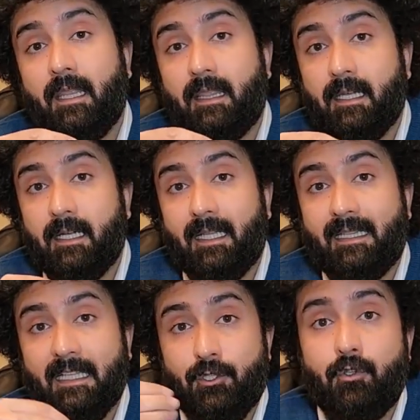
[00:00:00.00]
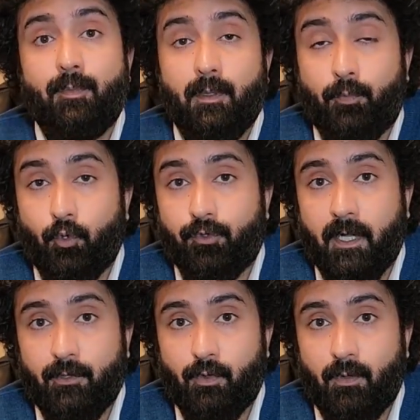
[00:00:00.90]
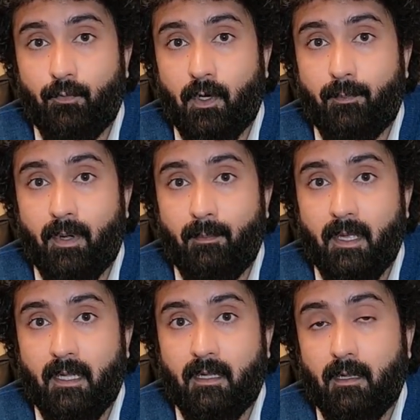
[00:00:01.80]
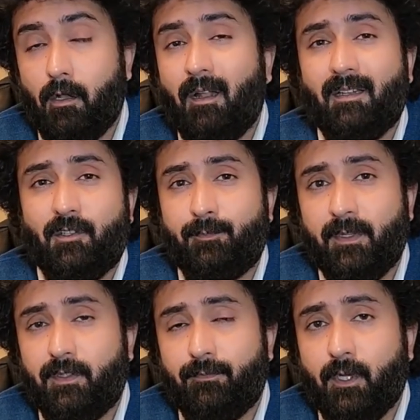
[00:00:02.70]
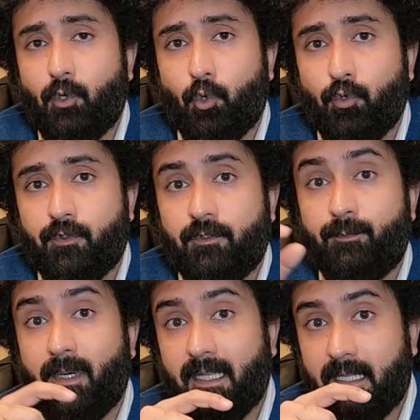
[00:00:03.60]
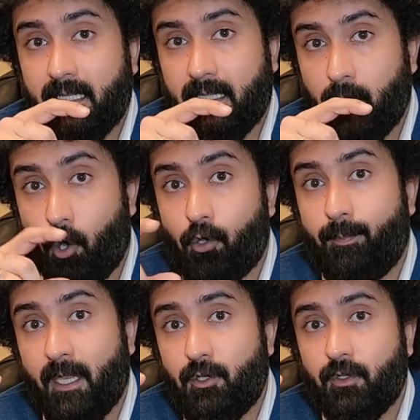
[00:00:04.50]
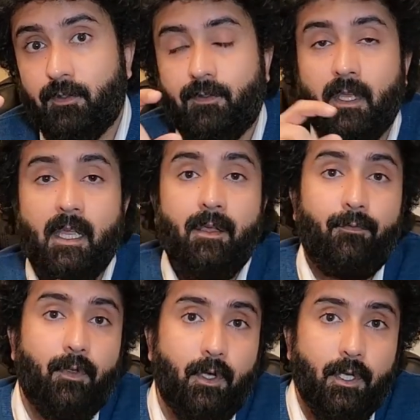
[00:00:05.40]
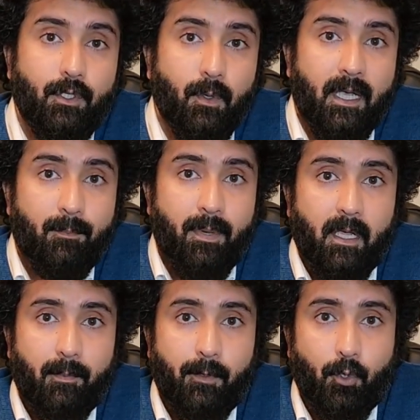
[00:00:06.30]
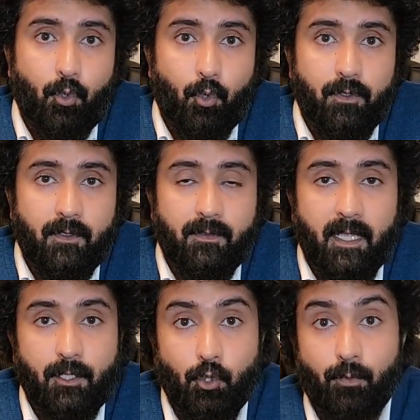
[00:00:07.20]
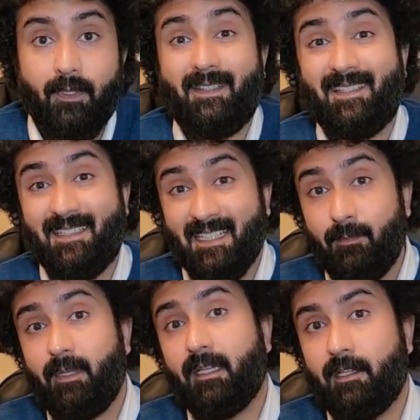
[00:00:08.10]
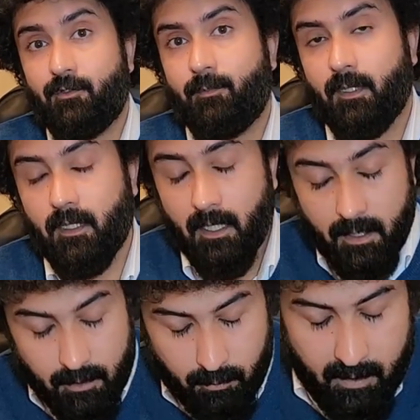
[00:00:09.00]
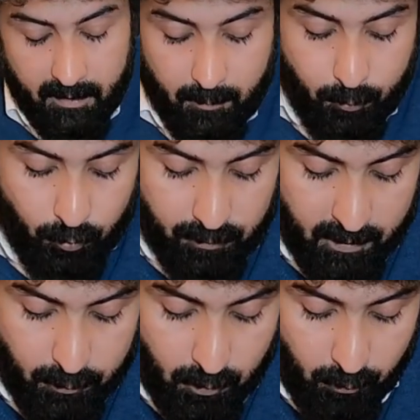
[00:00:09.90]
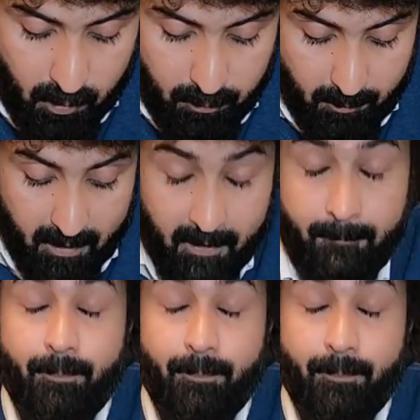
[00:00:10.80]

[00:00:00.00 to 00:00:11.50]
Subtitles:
the eligible postgraduate work permit, not specific courses, but the occupations where you can pick up your courses and you will still be eligible to get the postgraduate work permit.